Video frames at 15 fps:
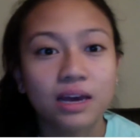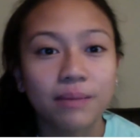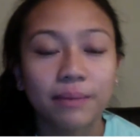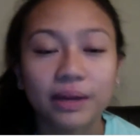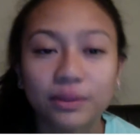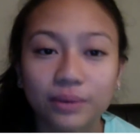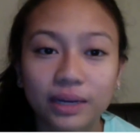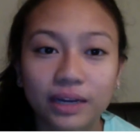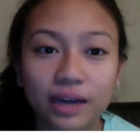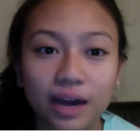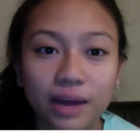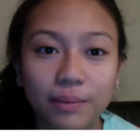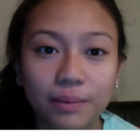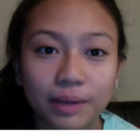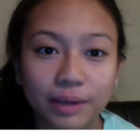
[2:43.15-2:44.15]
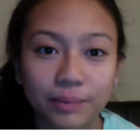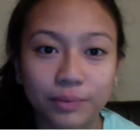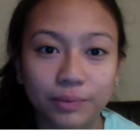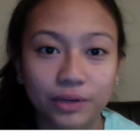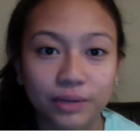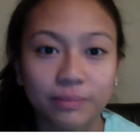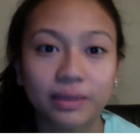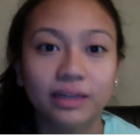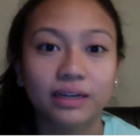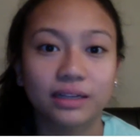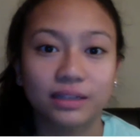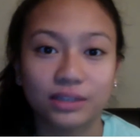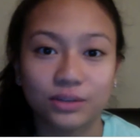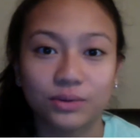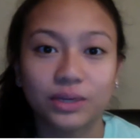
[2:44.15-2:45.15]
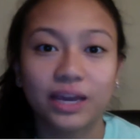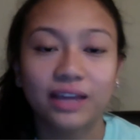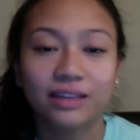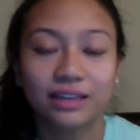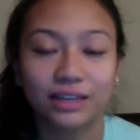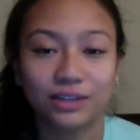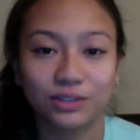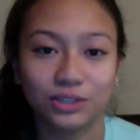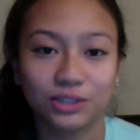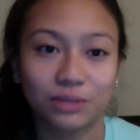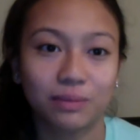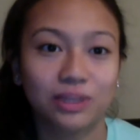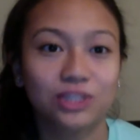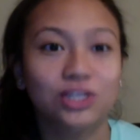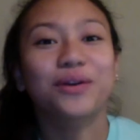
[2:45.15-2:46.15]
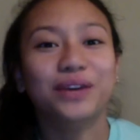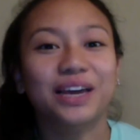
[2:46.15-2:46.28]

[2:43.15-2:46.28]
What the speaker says: By the way, I'm a pre-med in the UK. Thank you so much.